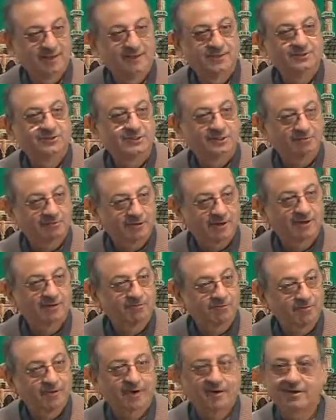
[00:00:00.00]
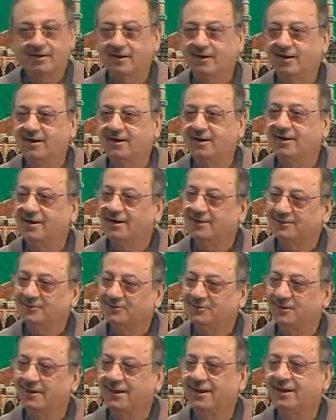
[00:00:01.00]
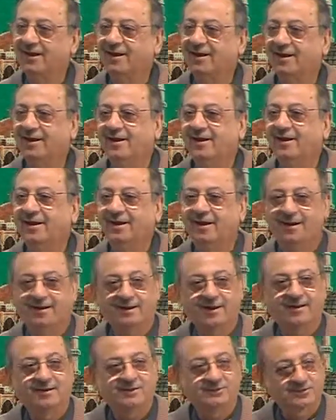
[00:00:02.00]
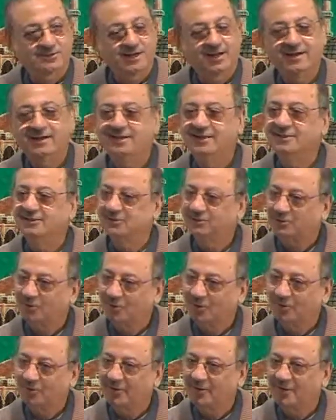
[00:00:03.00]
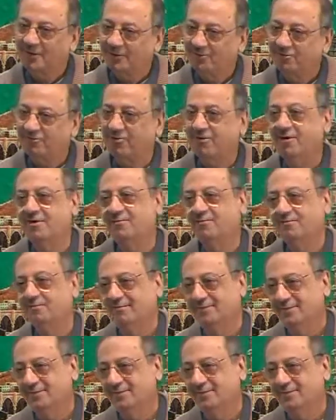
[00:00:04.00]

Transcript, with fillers: she worked very hard. And today her understanding is so very firm.